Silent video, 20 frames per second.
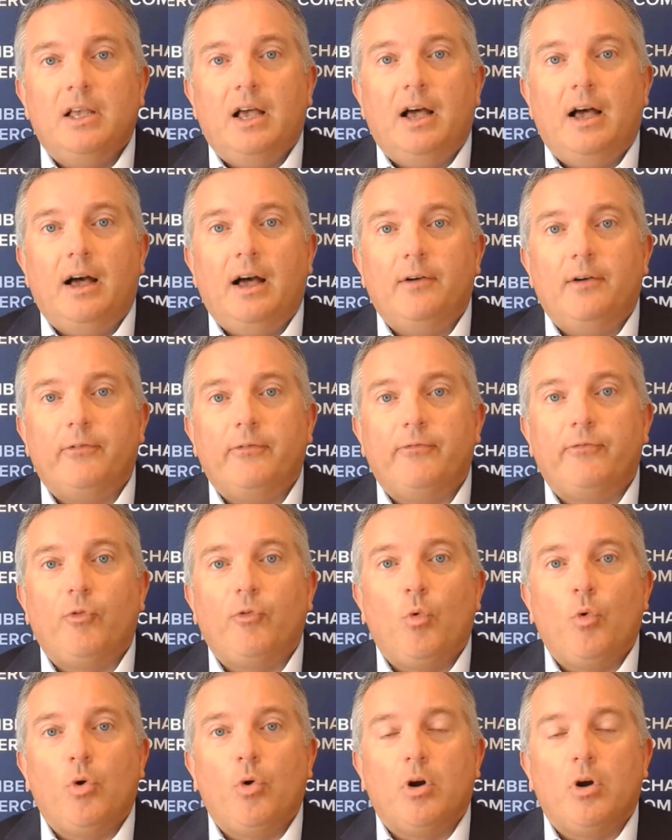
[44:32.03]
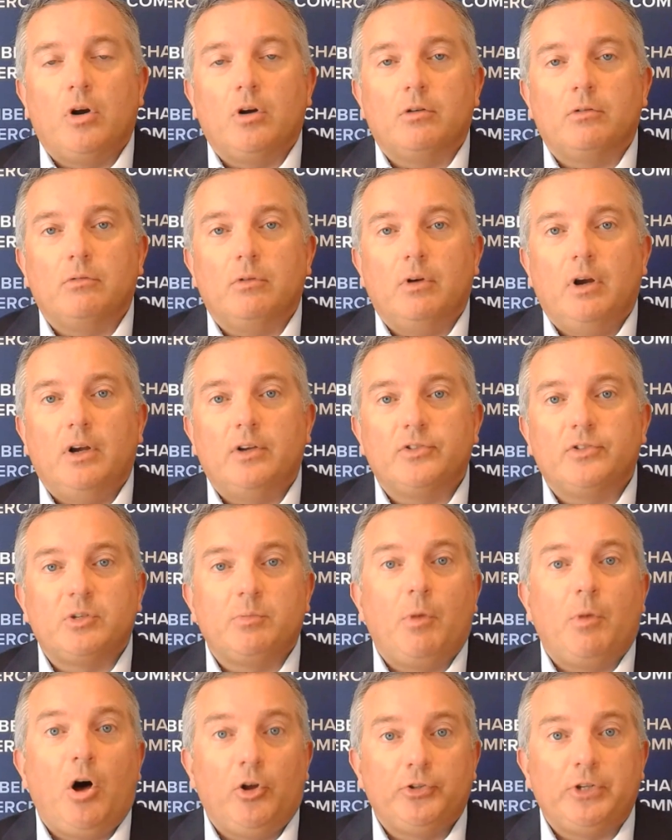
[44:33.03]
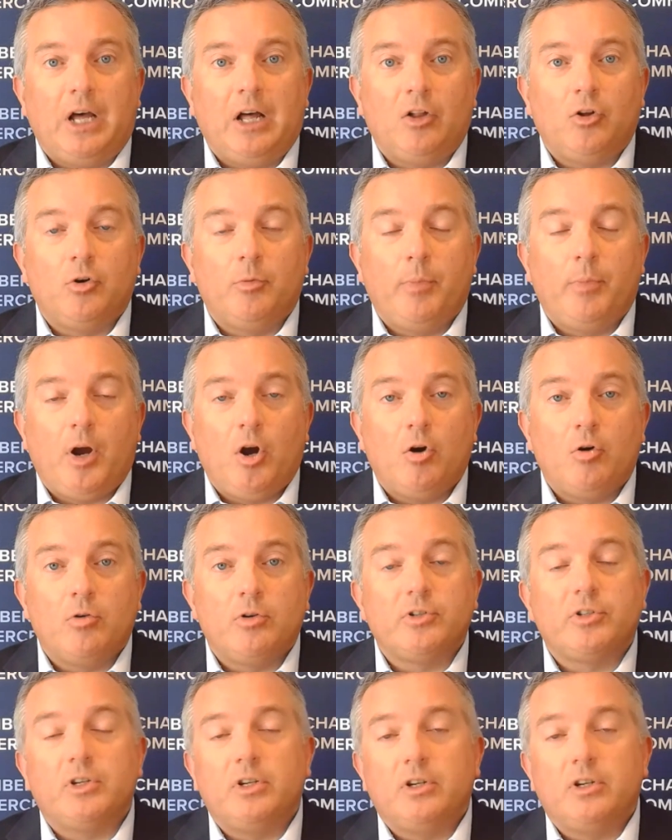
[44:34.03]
Uh, for uh, small dollar borrowers,